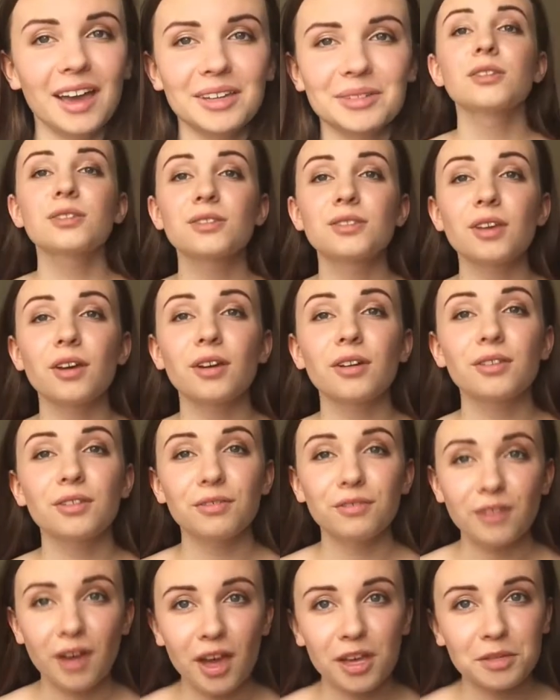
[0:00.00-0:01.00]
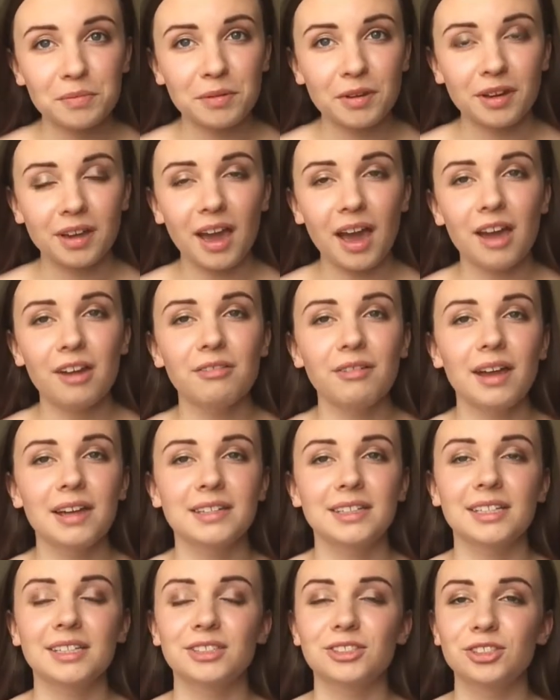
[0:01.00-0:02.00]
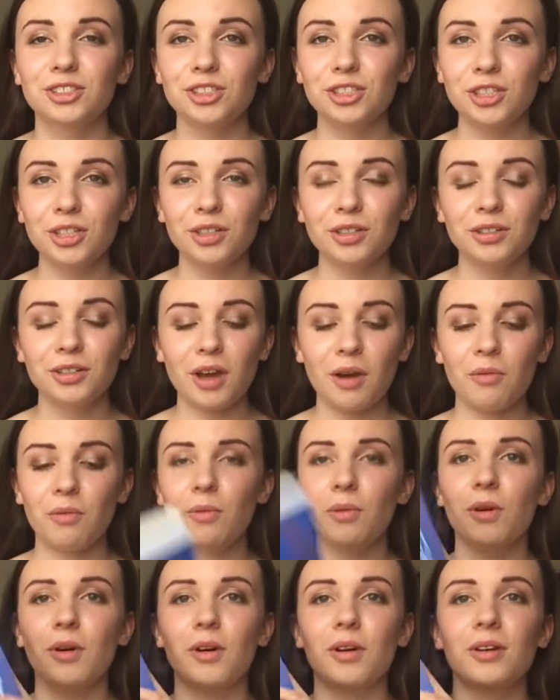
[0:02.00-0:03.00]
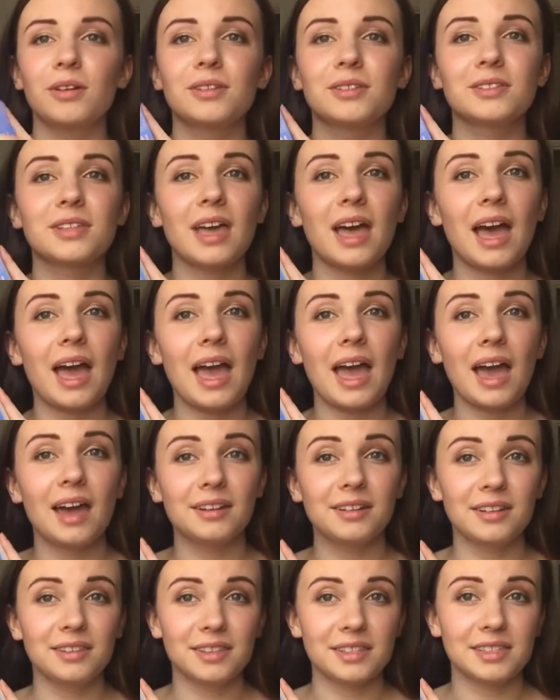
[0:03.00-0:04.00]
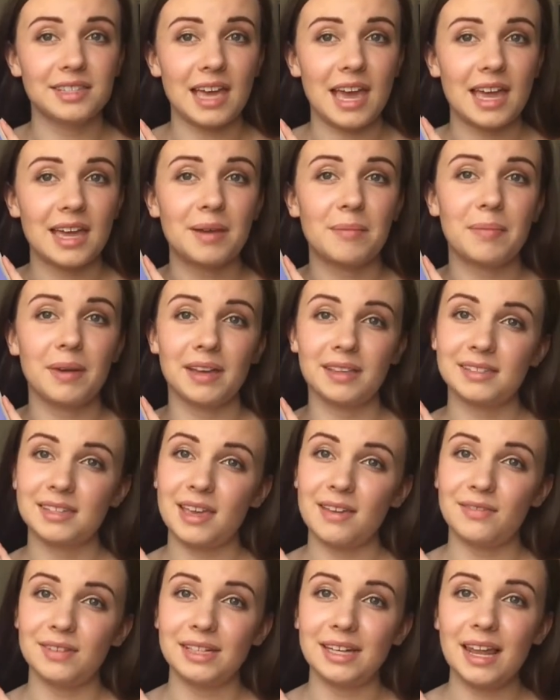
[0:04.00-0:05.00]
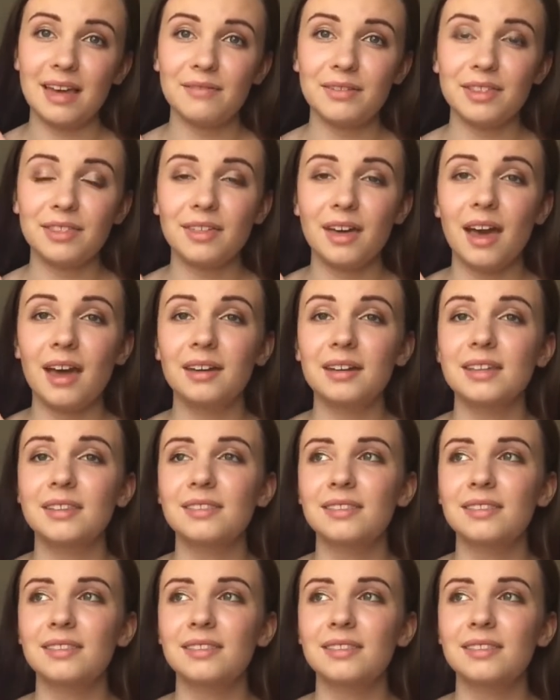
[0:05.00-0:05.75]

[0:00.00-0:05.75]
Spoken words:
So the first book I read in June was Another Day by David Levithan.